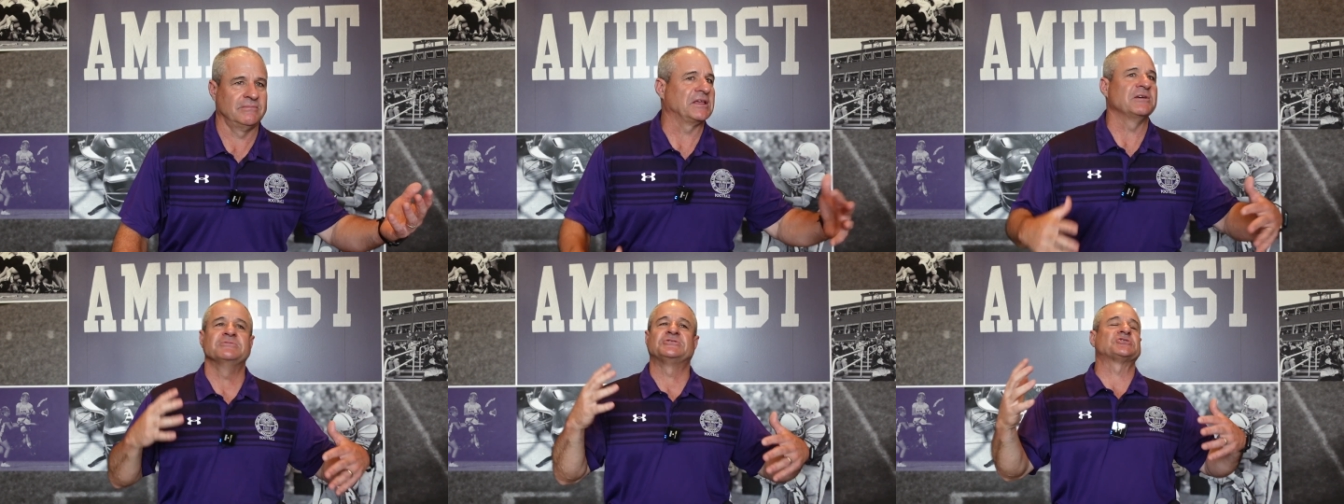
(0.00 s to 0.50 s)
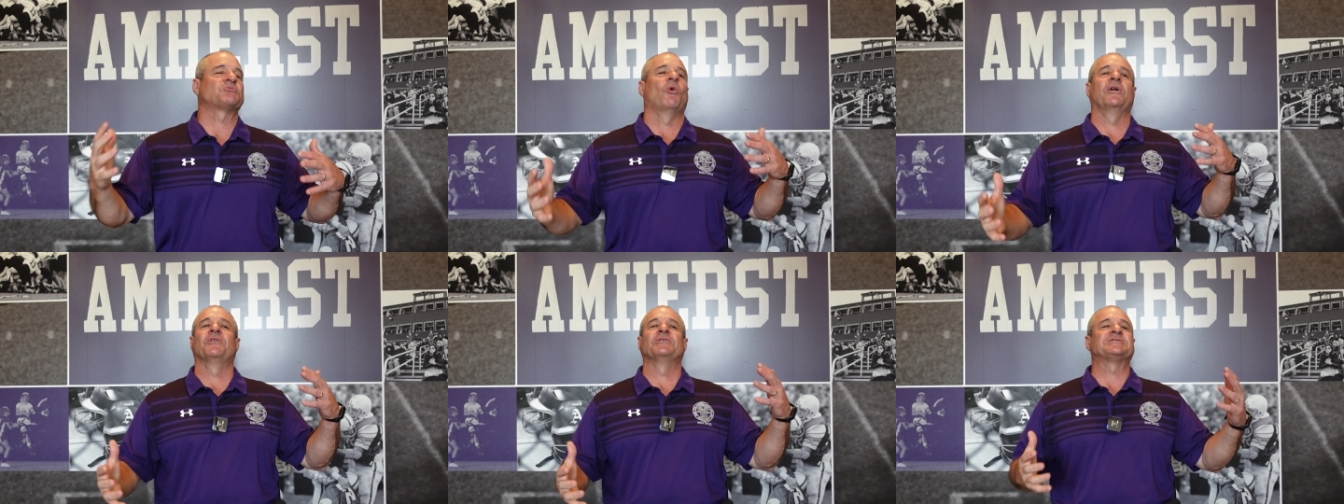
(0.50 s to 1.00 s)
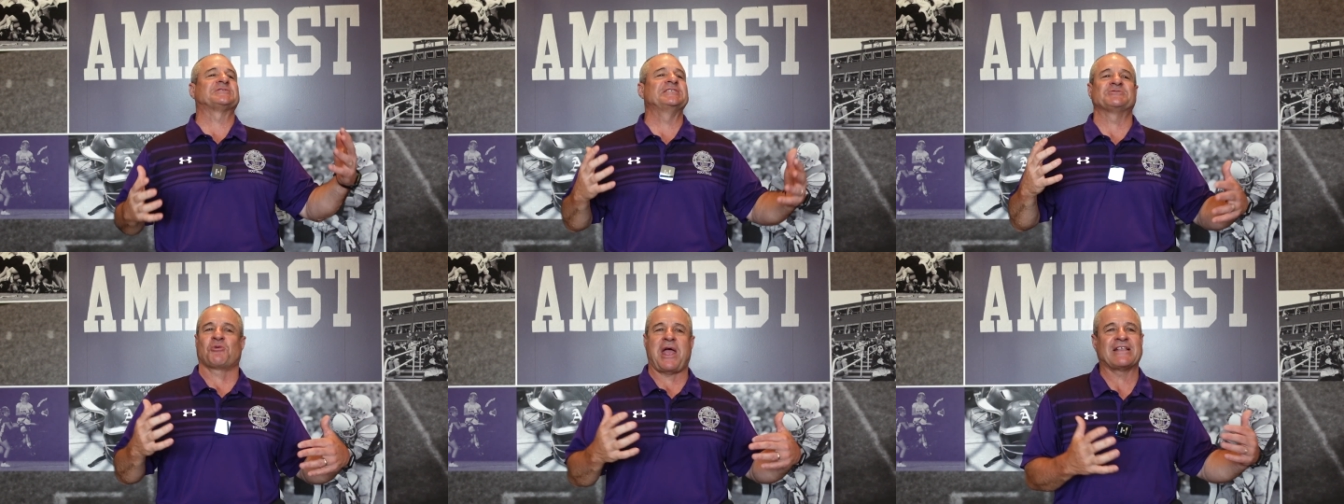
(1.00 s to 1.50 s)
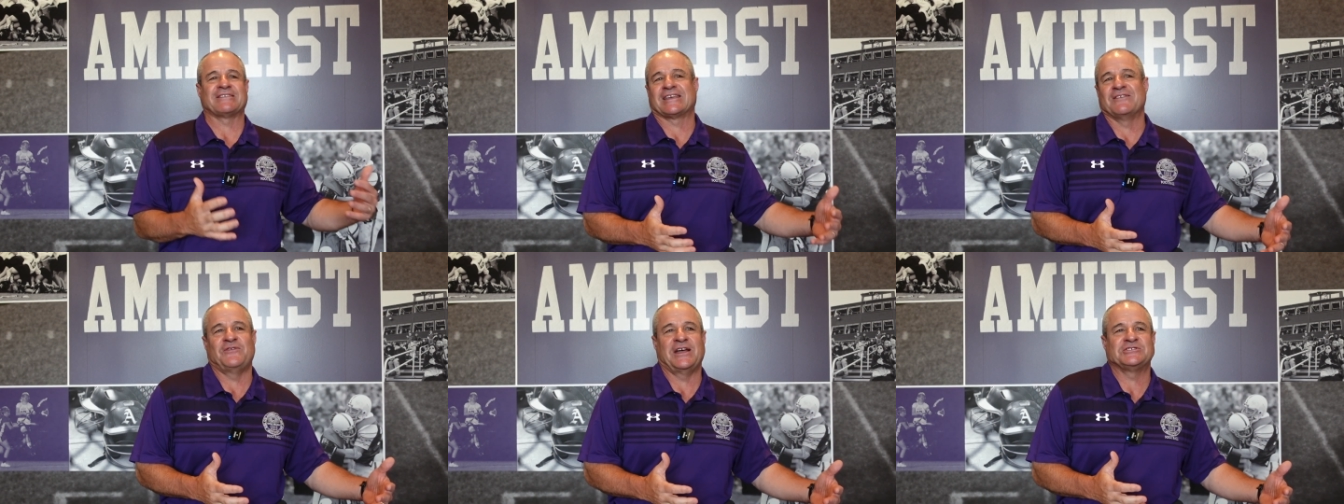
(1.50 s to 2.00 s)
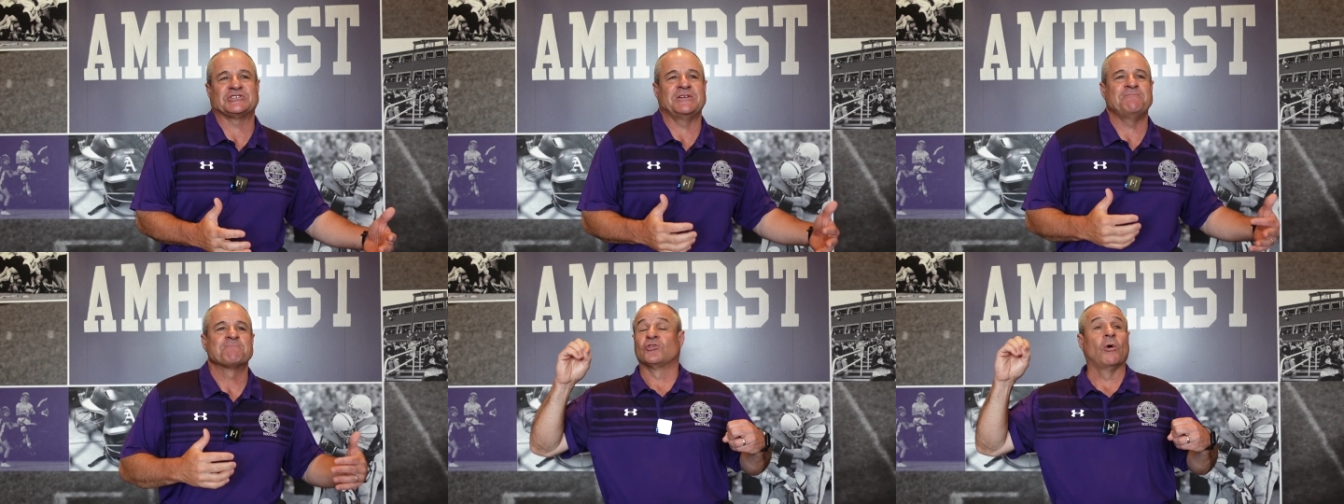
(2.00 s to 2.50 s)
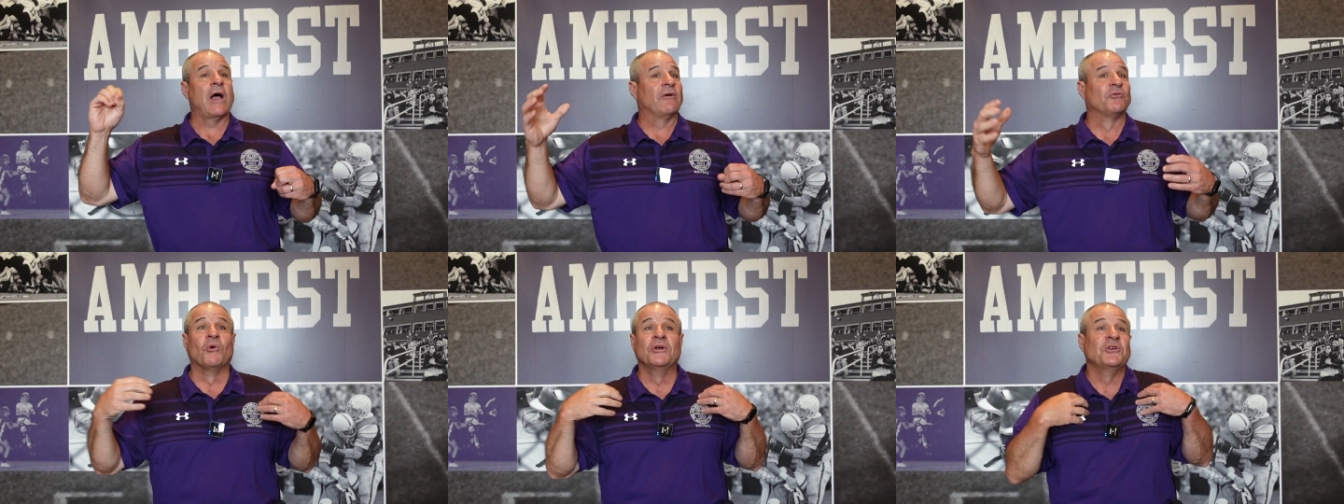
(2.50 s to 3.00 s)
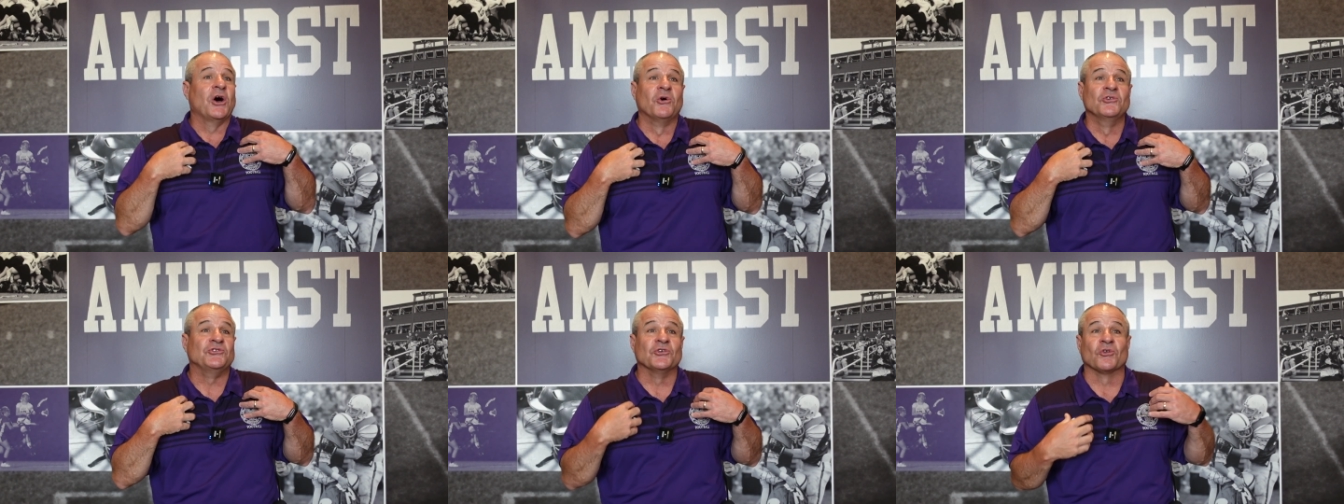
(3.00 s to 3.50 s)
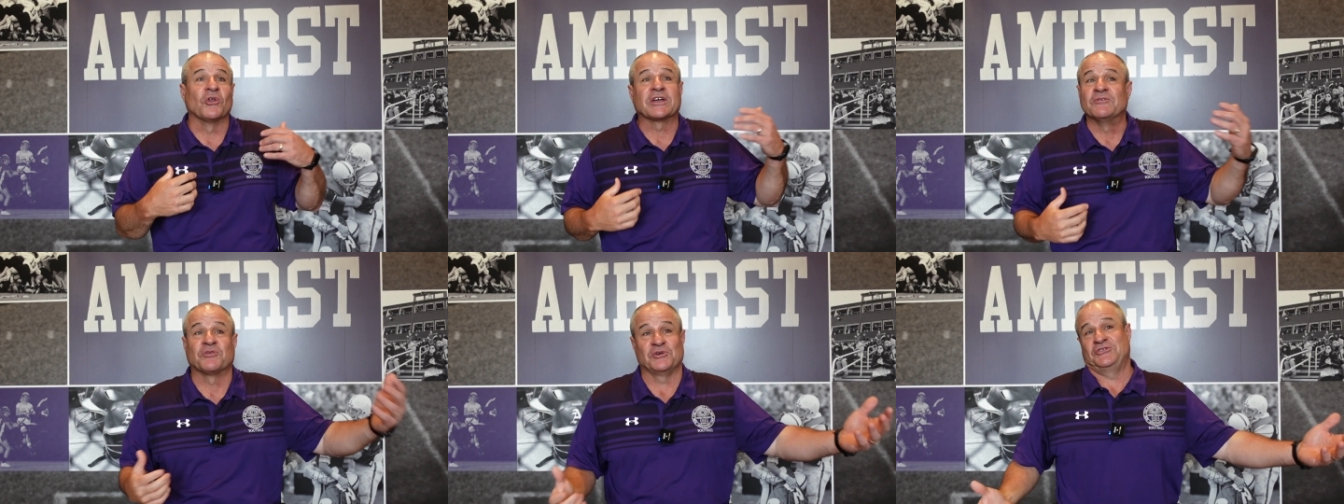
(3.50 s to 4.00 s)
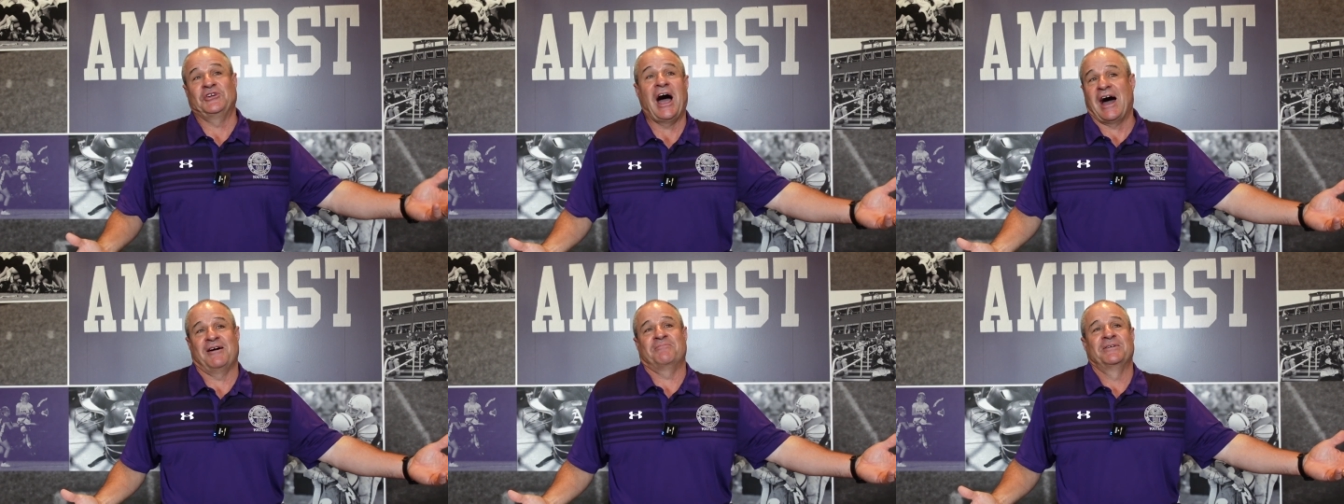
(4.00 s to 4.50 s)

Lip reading: Like, it was just one of those things. We're at the convention, so everyone knows you're looking for a job.